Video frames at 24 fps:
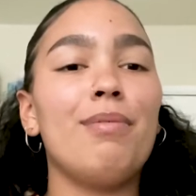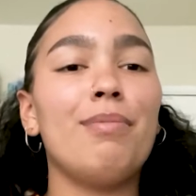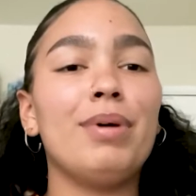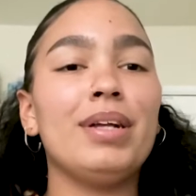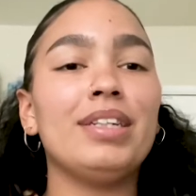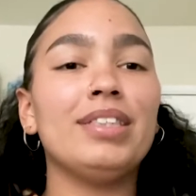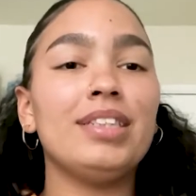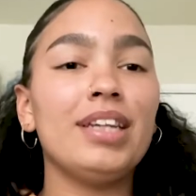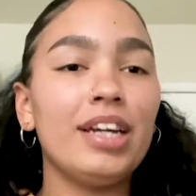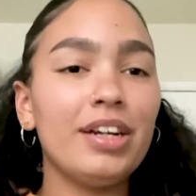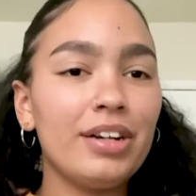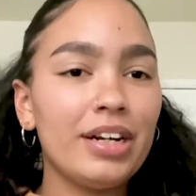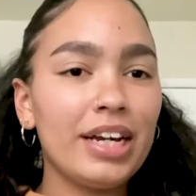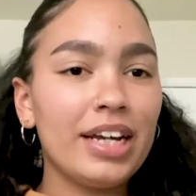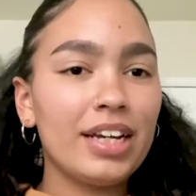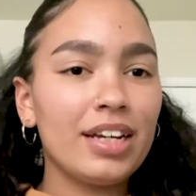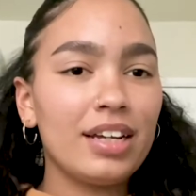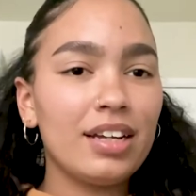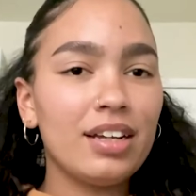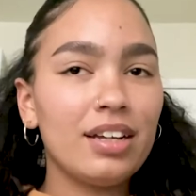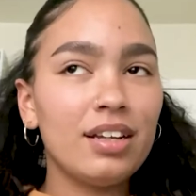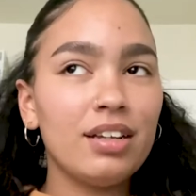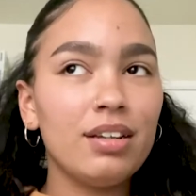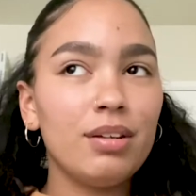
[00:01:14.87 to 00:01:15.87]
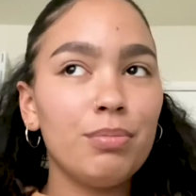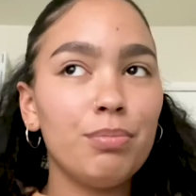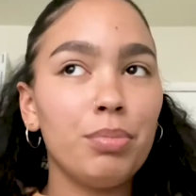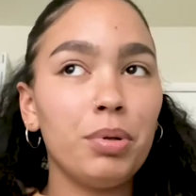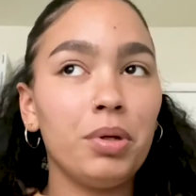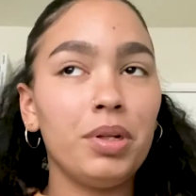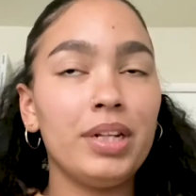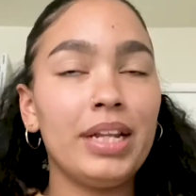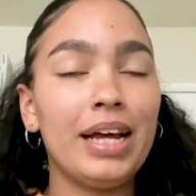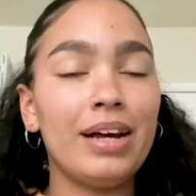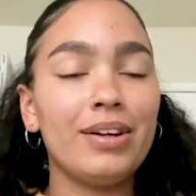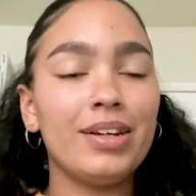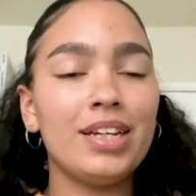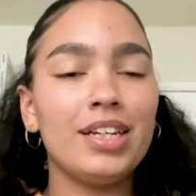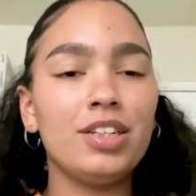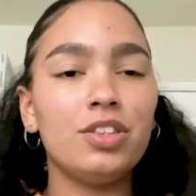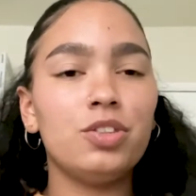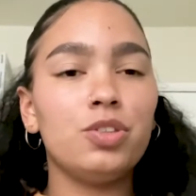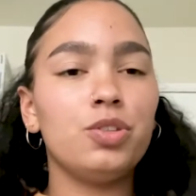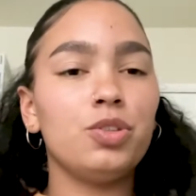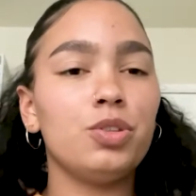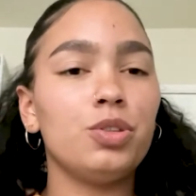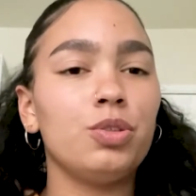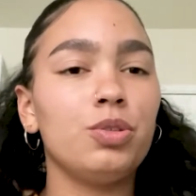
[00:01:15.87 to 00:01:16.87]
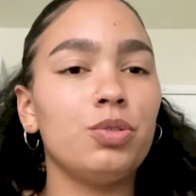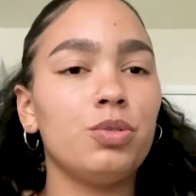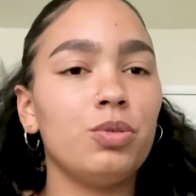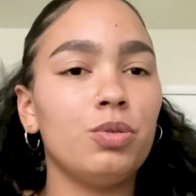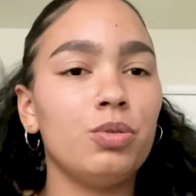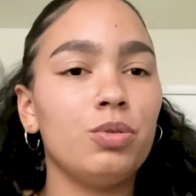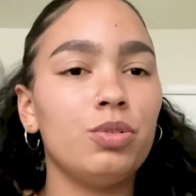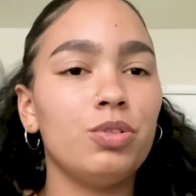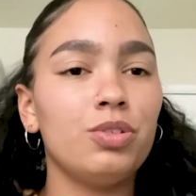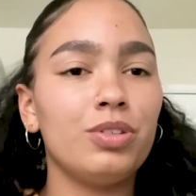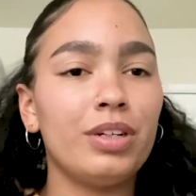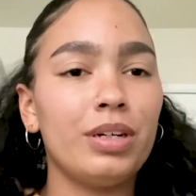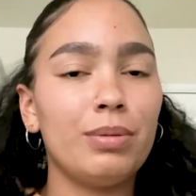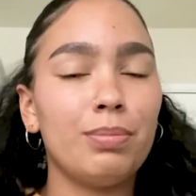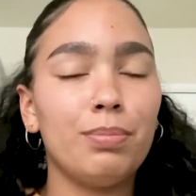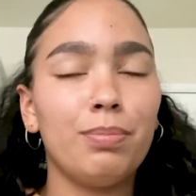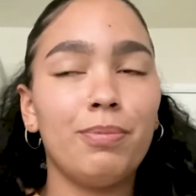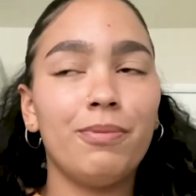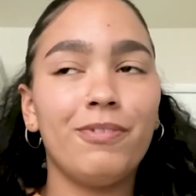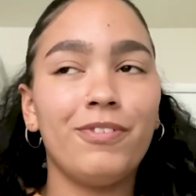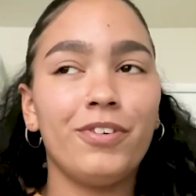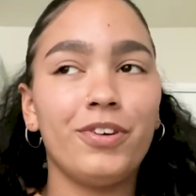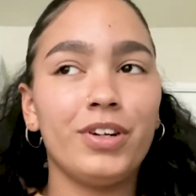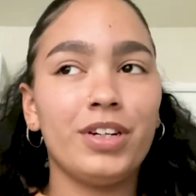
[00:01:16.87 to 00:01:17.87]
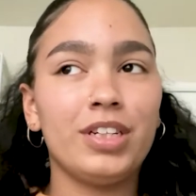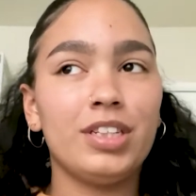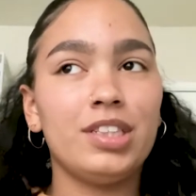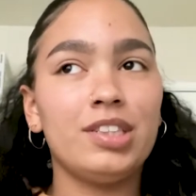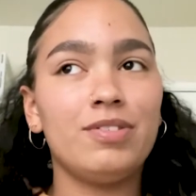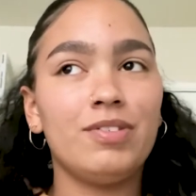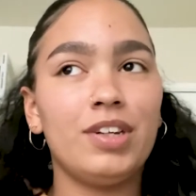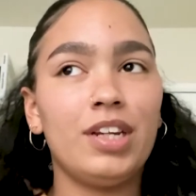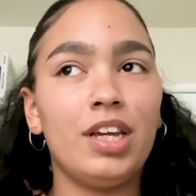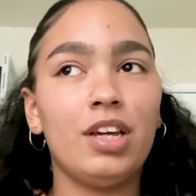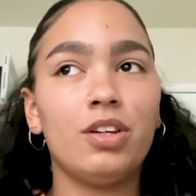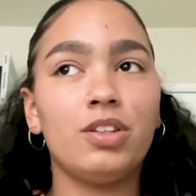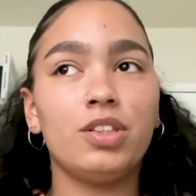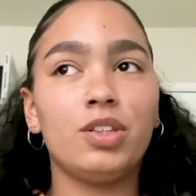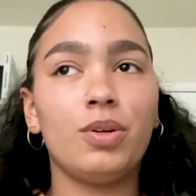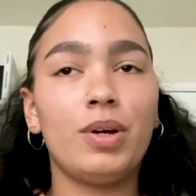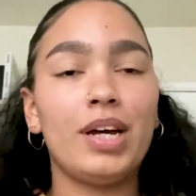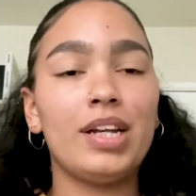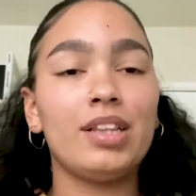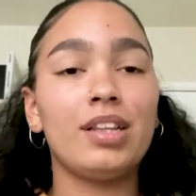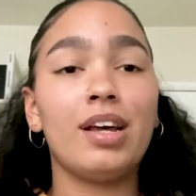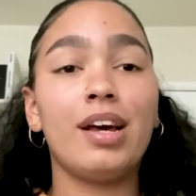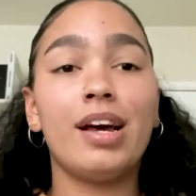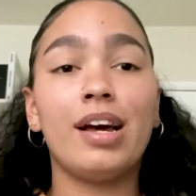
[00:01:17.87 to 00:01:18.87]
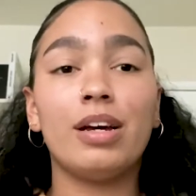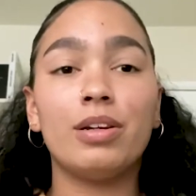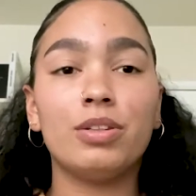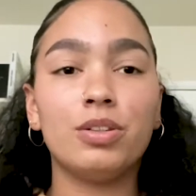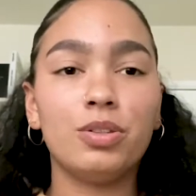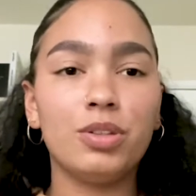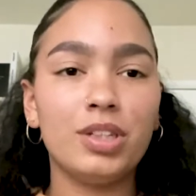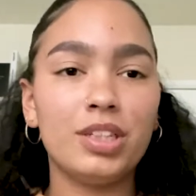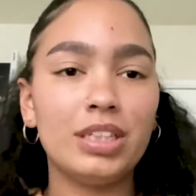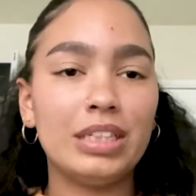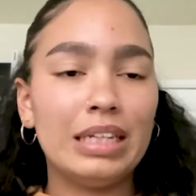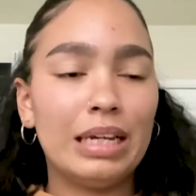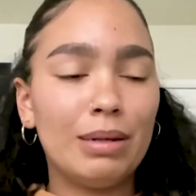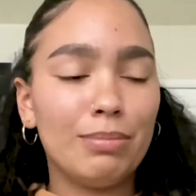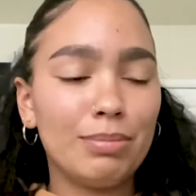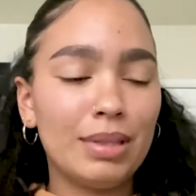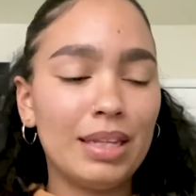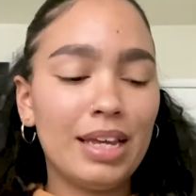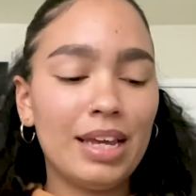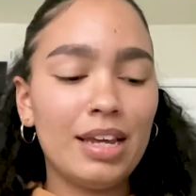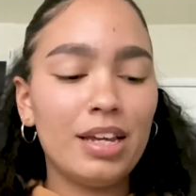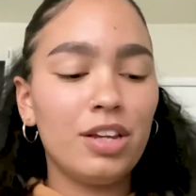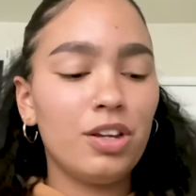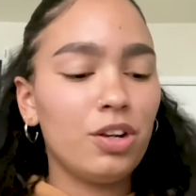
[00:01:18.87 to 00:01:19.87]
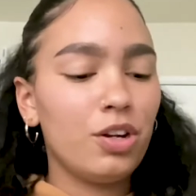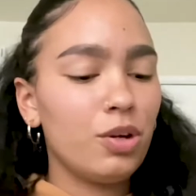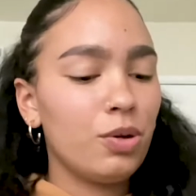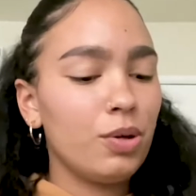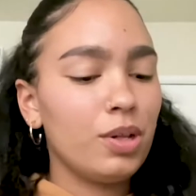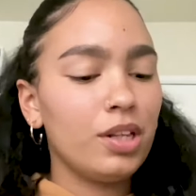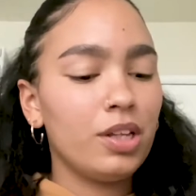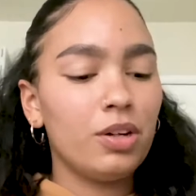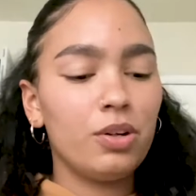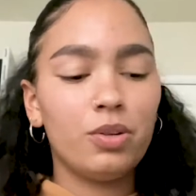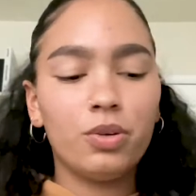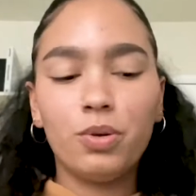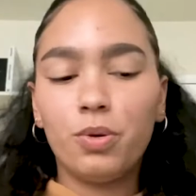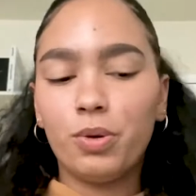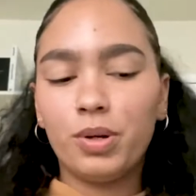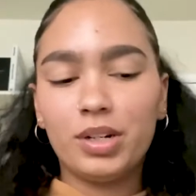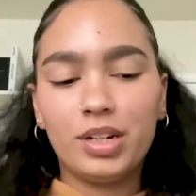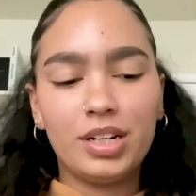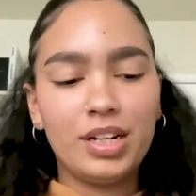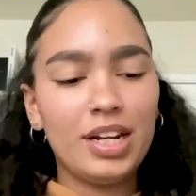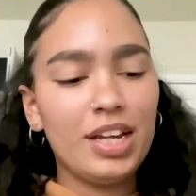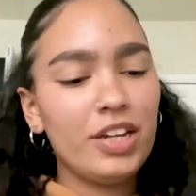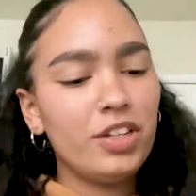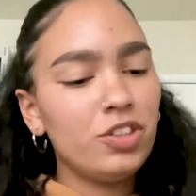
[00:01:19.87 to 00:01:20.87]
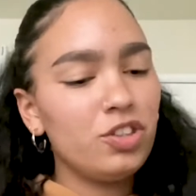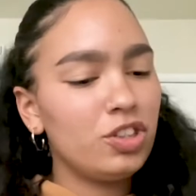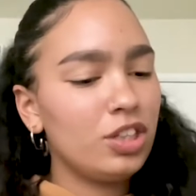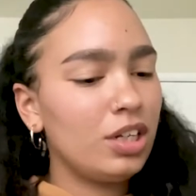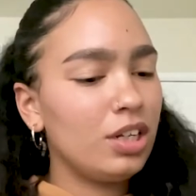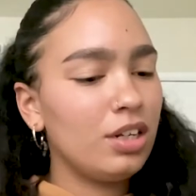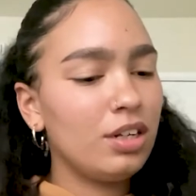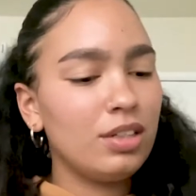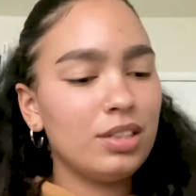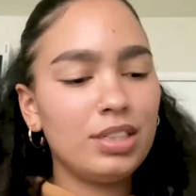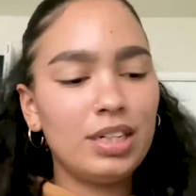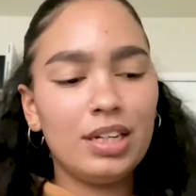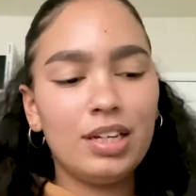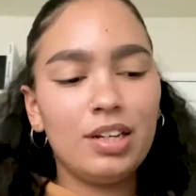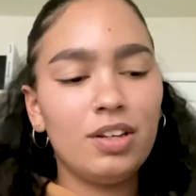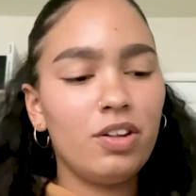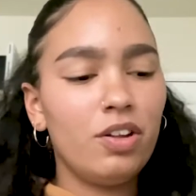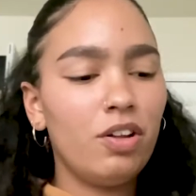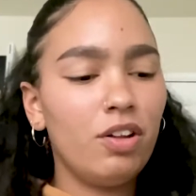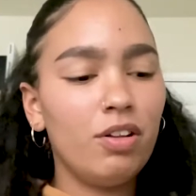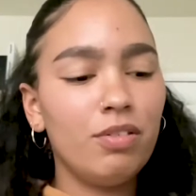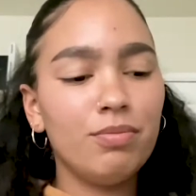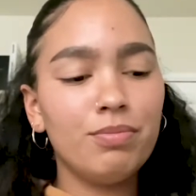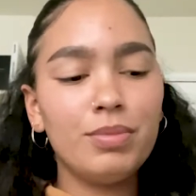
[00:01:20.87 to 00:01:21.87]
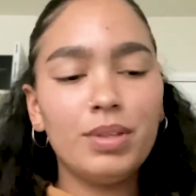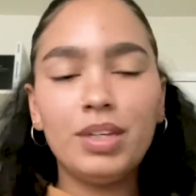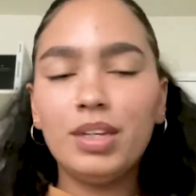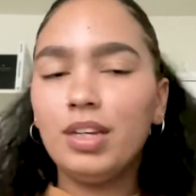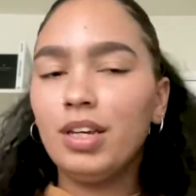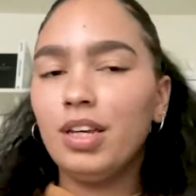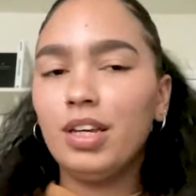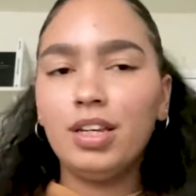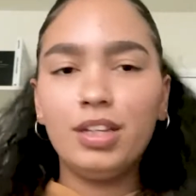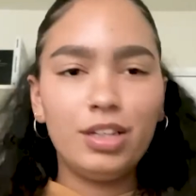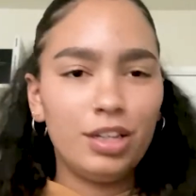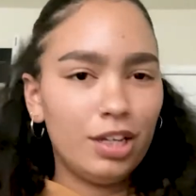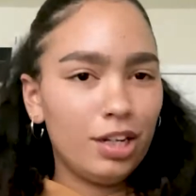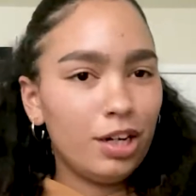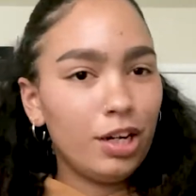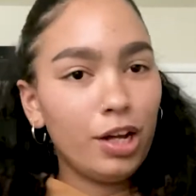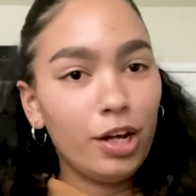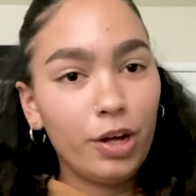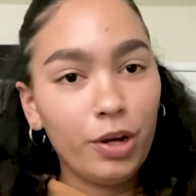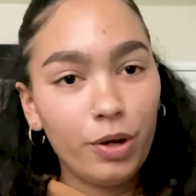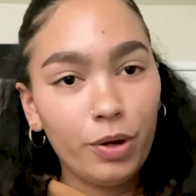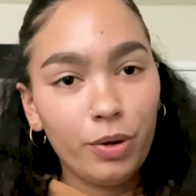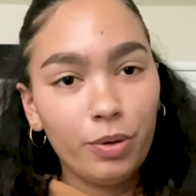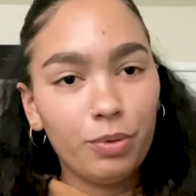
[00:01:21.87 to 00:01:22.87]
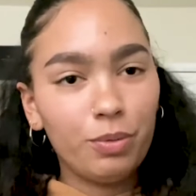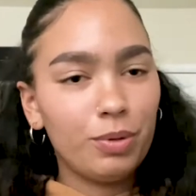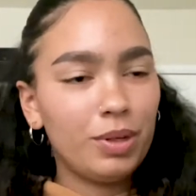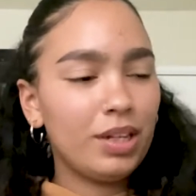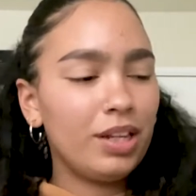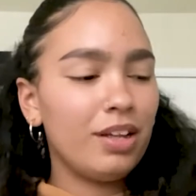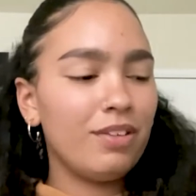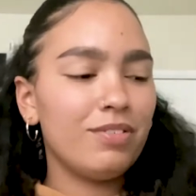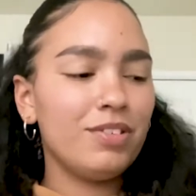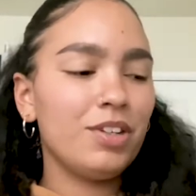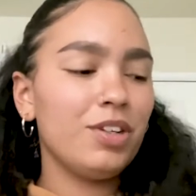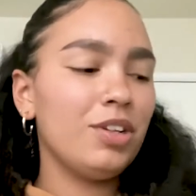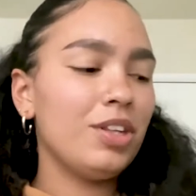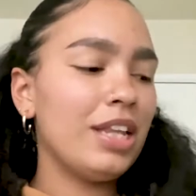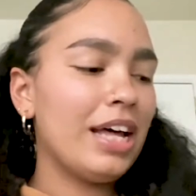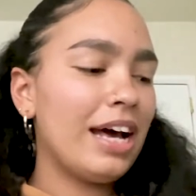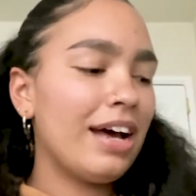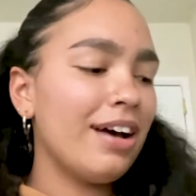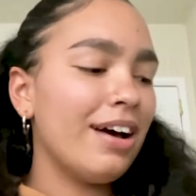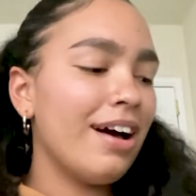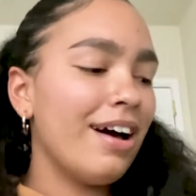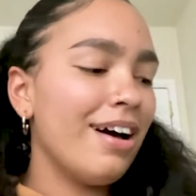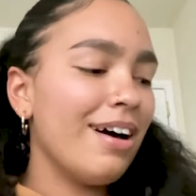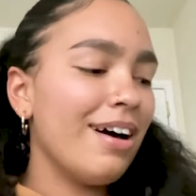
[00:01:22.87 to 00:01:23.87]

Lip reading: Derek pulled out his Drew drip for his video, so I thought I'd do the same thing, you know, a little coordination deal. You know, we love to do that.